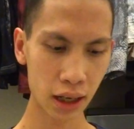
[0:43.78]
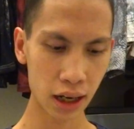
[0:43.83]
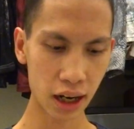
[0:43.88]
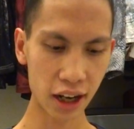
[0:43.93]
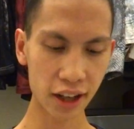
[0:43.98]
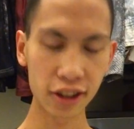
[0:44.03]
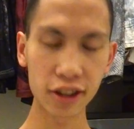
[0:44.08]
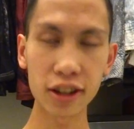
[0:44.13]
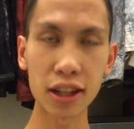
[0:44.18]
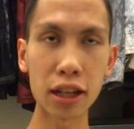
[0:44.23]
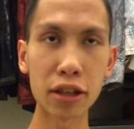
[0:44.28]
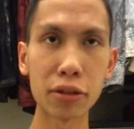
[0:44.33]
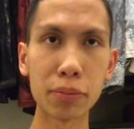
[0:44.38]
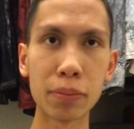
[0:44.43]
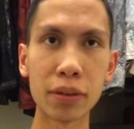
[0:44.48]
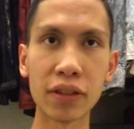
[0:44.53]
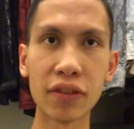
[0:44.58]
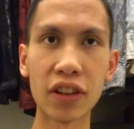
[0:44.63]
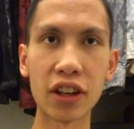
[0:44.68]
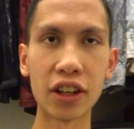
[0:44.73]
I thought that would
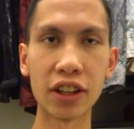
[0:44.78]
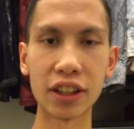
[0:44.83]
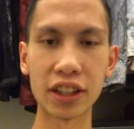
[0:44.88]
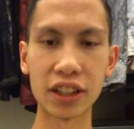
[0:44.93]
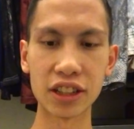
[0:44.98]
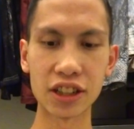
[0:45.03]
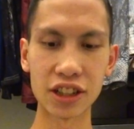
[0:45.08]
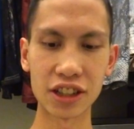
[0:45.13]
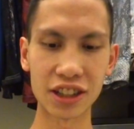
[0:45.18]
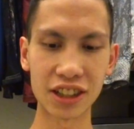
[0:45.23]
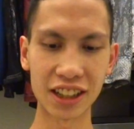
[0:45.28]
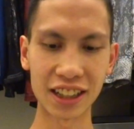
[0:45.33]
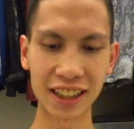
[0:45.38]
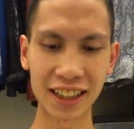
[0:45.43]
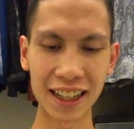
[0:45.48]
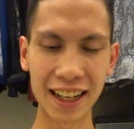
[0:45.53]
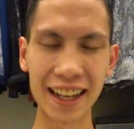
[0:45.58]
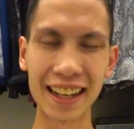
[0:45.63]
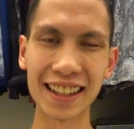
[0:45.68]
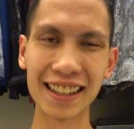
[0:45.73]
be very interesting
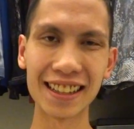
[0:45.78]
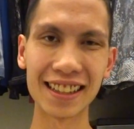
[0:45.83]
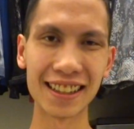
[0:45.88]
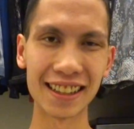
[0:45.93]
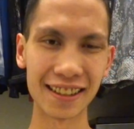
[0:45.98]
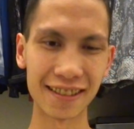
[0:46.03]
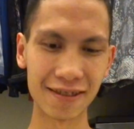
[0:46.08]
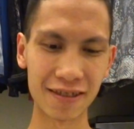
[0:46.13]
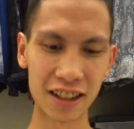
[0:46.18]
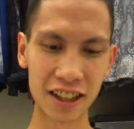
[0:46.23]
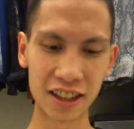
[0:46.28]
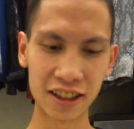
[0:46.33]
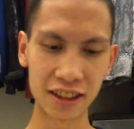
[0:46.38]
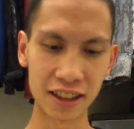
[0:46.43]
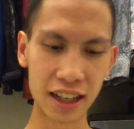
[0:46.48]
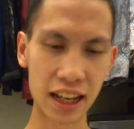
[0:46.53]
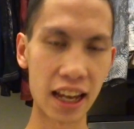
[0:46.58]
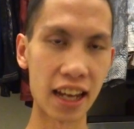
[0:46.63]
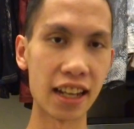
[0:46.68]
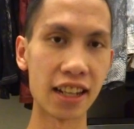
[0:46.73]
to answer while
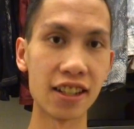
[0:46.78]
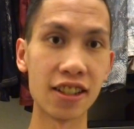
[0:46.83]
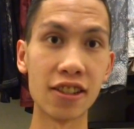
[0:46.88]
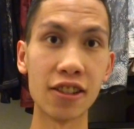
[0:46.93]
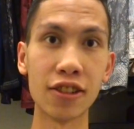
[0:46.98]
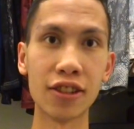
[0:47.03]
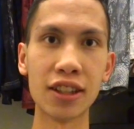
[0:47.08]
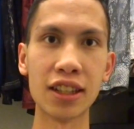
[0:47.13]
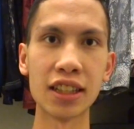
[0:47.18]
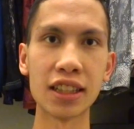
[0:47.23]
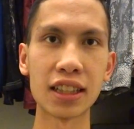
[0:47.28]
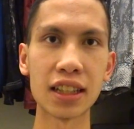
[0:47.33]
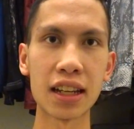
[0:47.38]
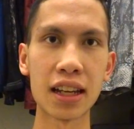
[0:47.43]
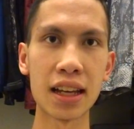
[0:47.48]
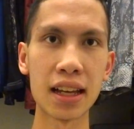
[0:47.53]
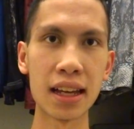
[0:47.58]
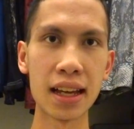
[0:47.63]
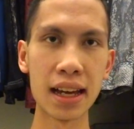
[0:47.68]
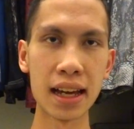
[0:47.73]
I do this
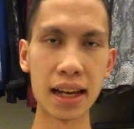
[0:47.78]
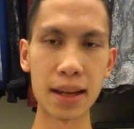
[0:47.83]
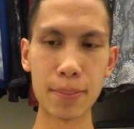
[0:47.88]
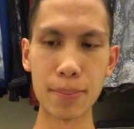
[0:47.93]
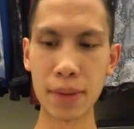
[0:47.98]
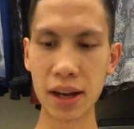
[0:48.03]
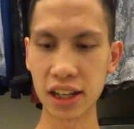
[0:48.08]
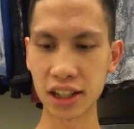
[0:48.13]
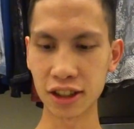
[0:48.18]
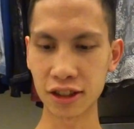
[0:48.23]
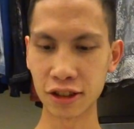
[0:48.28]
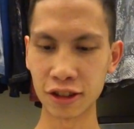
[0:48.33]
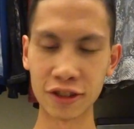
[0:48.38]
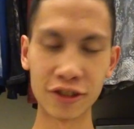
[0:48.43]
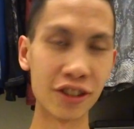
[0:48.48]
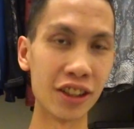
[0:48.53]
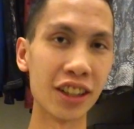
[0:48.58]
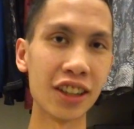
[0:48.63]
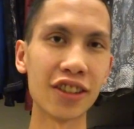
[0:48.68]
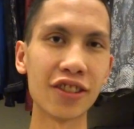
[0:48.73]
magical
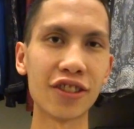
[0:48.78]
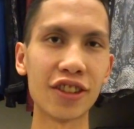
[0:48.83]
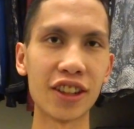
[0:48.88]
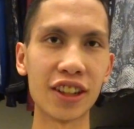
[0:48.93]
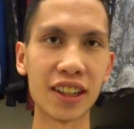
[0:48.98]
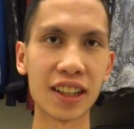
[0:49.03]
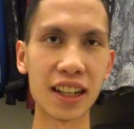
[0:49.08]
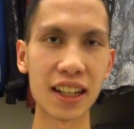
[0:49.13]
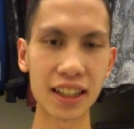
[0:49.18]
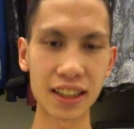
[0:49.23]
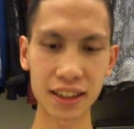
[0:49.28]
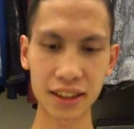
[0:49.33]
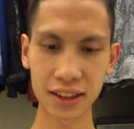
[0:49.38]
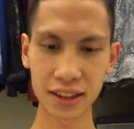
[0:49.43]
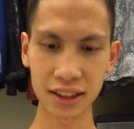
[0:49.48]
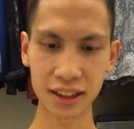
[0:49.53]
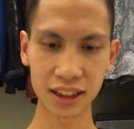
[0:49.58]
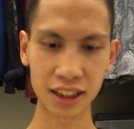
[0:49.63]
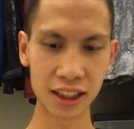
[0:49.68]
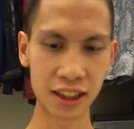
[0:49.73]
video for you guys.
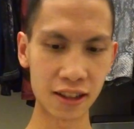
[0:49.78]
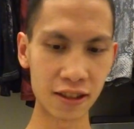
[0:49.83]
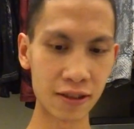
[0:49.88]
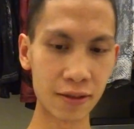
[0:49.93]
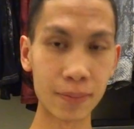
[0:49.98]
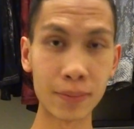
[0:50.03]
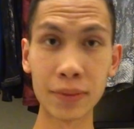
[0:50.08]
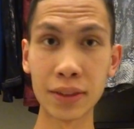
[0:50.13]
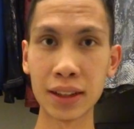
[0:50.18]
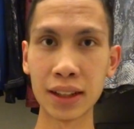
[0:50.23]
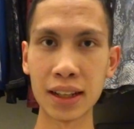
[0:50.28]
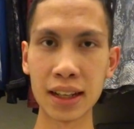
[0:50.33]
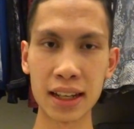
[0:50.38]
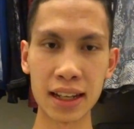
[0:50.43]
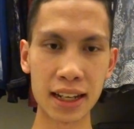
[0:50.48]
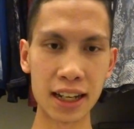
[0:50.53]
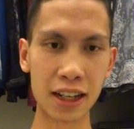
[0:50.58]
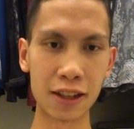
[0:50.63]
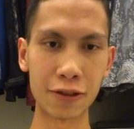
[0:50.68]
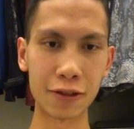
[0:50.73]
So
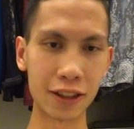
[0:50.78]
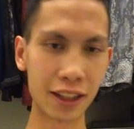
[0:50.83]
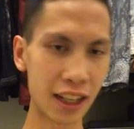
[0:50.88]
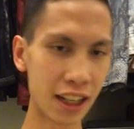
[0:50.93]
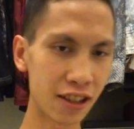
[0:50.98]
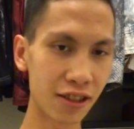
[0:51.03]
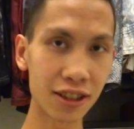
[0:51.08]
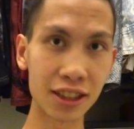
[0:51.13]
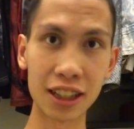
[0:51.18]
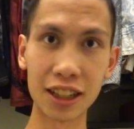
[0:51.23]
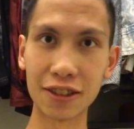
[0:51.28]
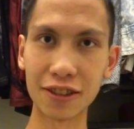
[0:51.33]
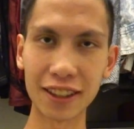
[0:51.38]
here we go, shall